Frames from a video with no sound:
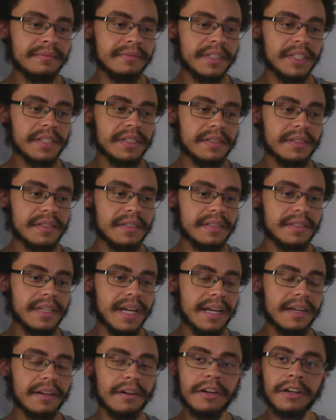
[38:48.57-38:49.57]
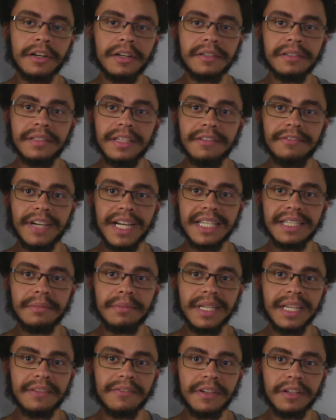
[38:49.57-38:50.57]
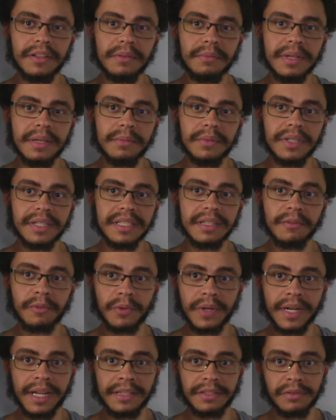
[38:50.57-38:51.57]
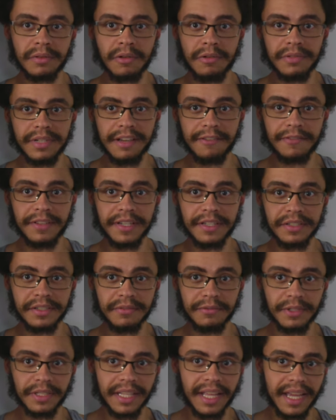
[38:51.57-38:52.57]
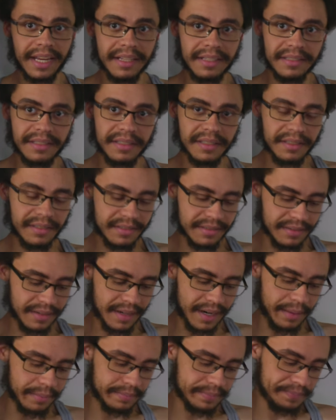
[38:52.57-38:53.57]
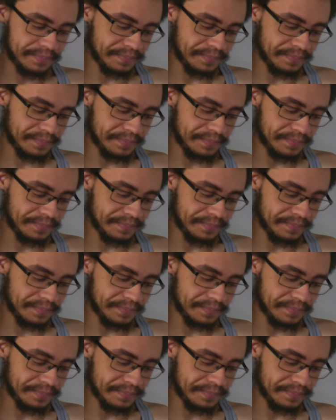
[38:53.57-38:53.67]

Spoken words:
which is kind of hard advice to be given other people because everyone has their own definition of what that is, right?